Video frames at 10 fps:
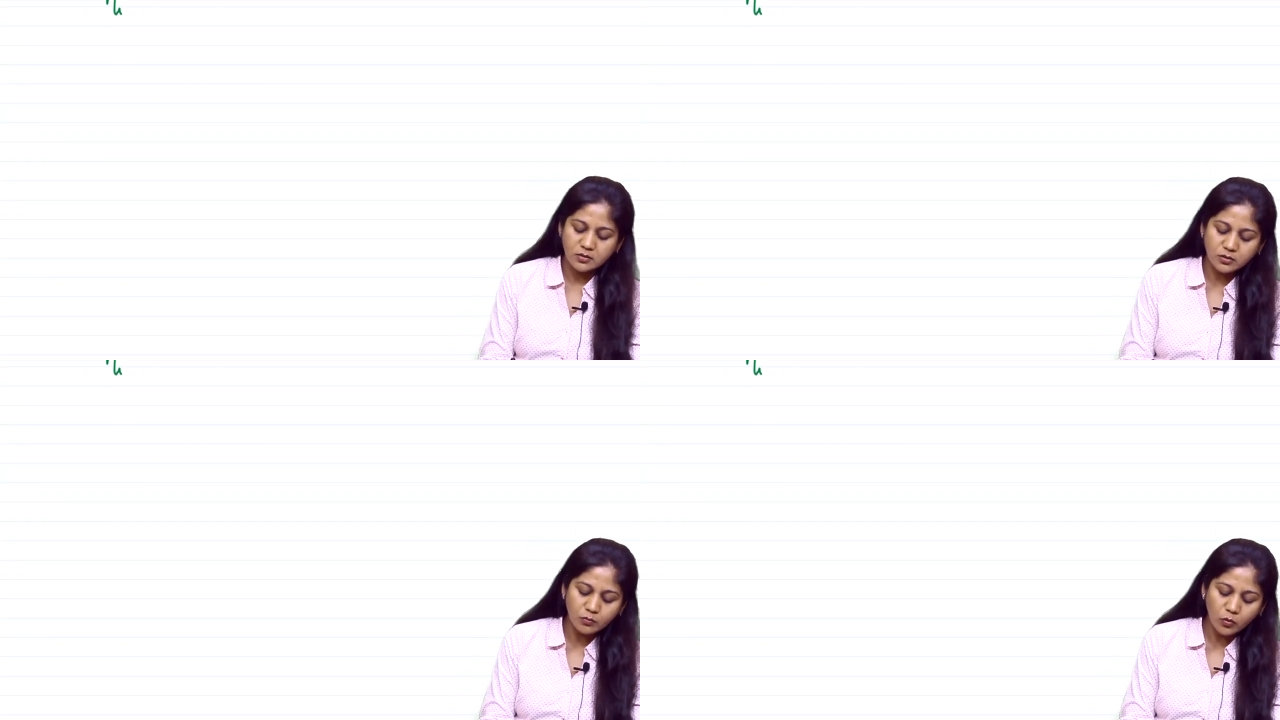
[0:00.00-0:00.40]

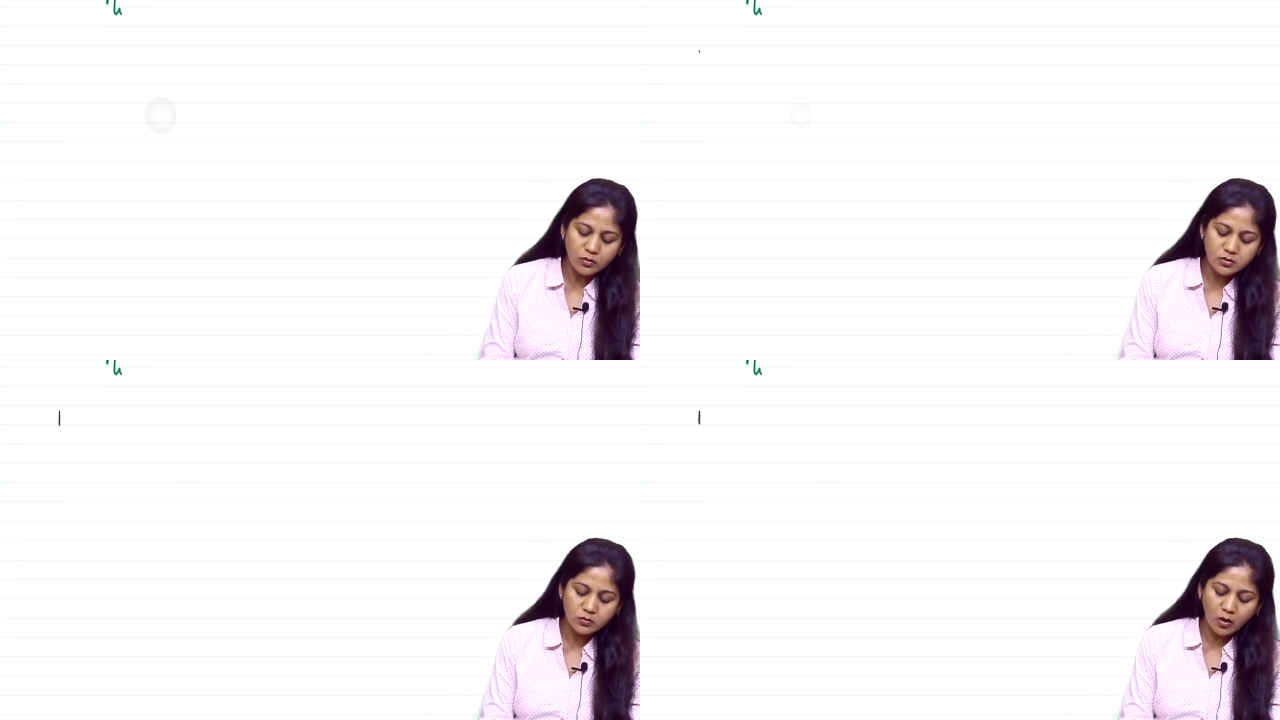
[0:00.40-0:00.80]
So the
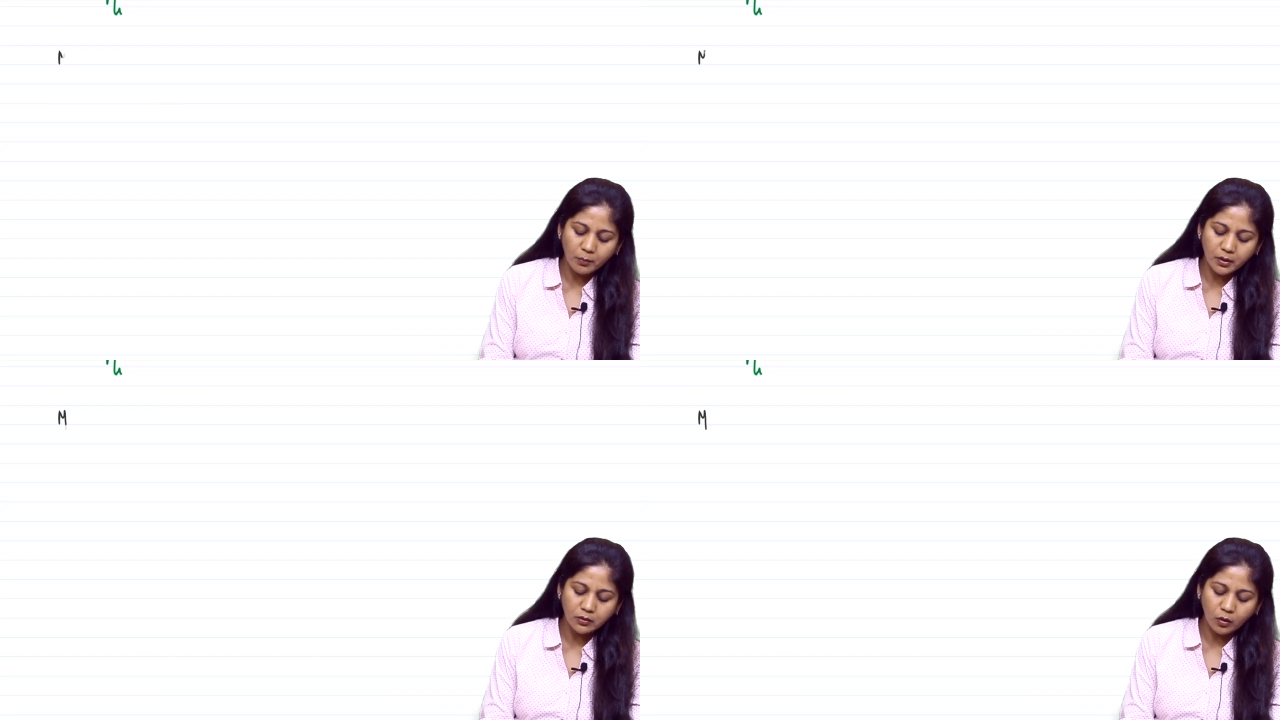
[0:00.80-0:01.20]
most
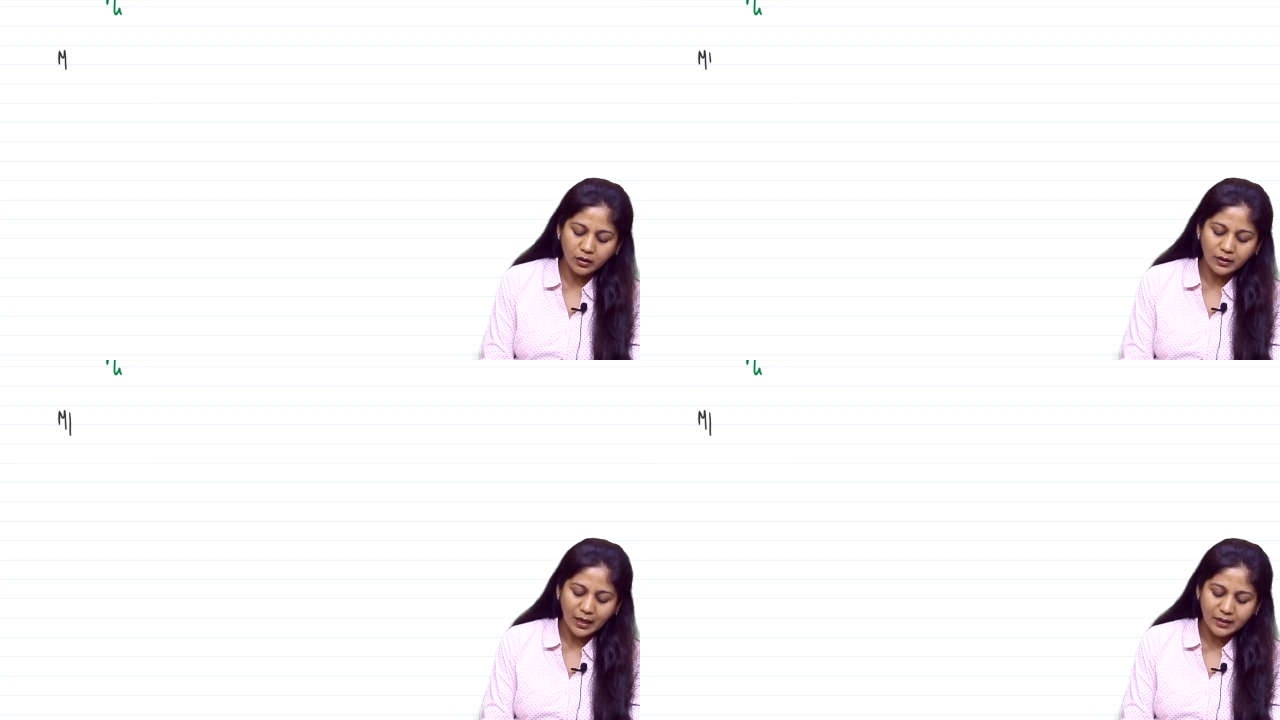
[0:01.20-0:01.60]
common
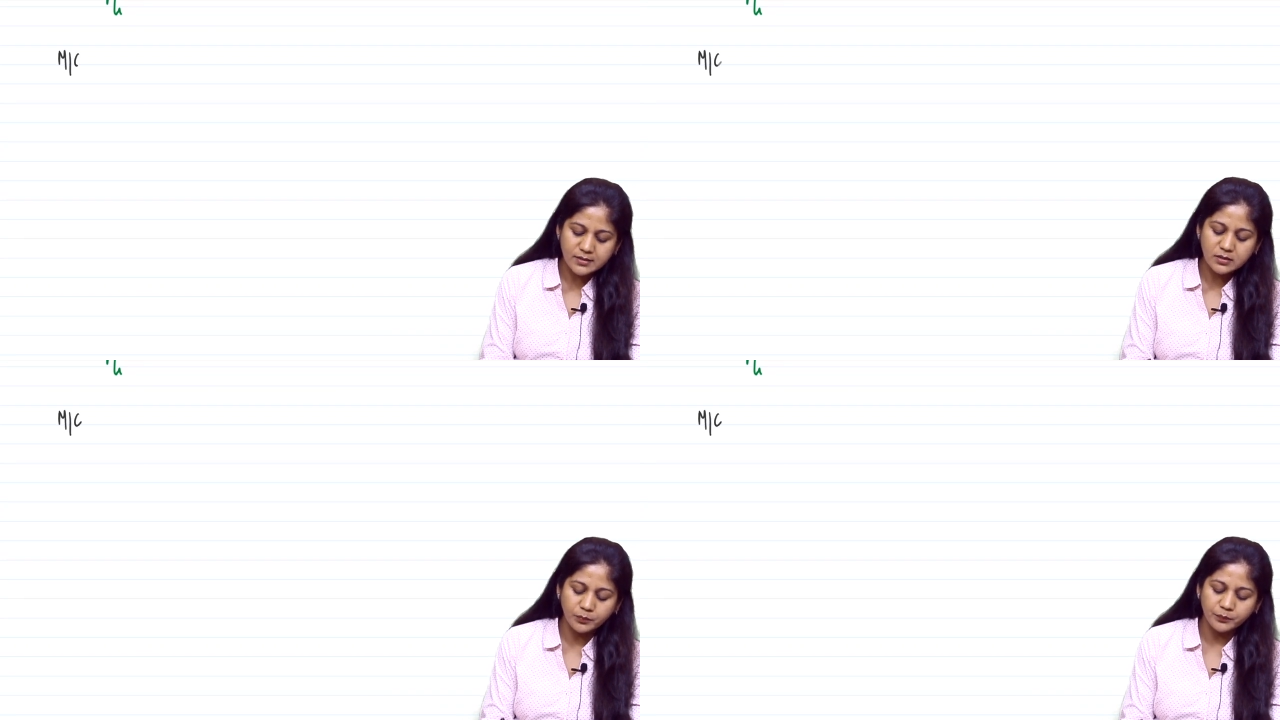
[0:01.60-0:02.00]

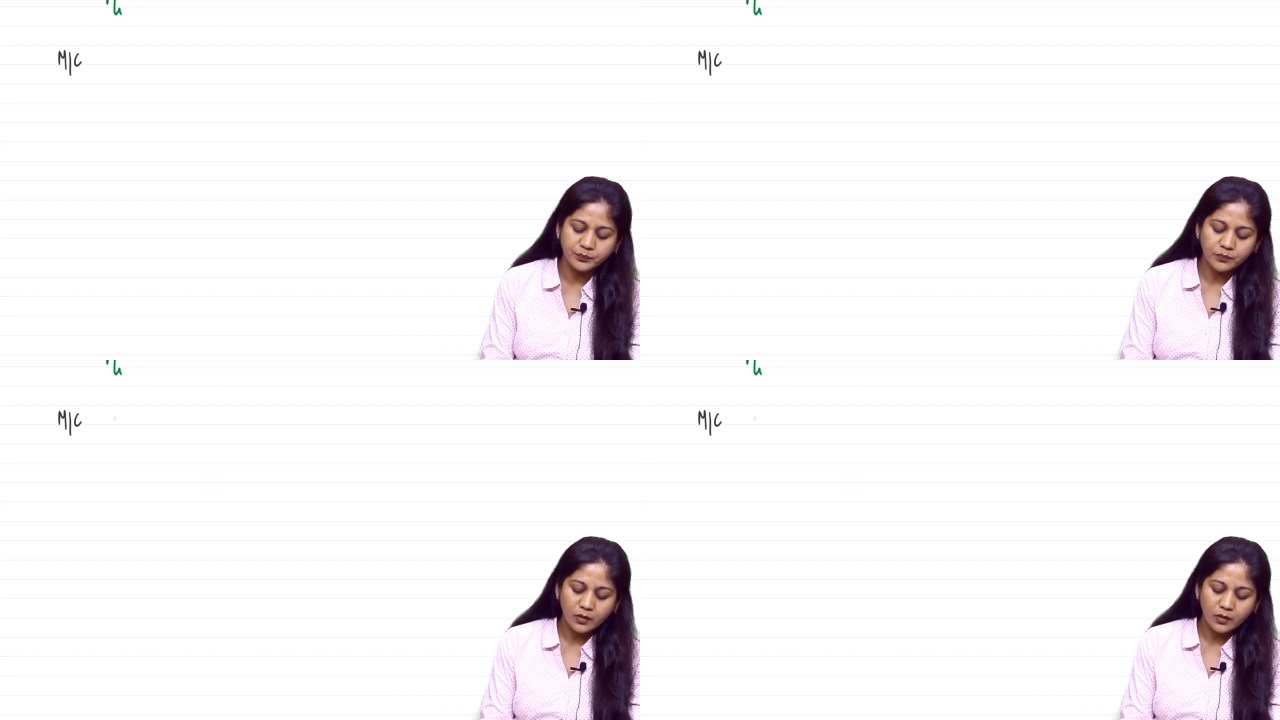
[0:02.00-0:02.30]
organism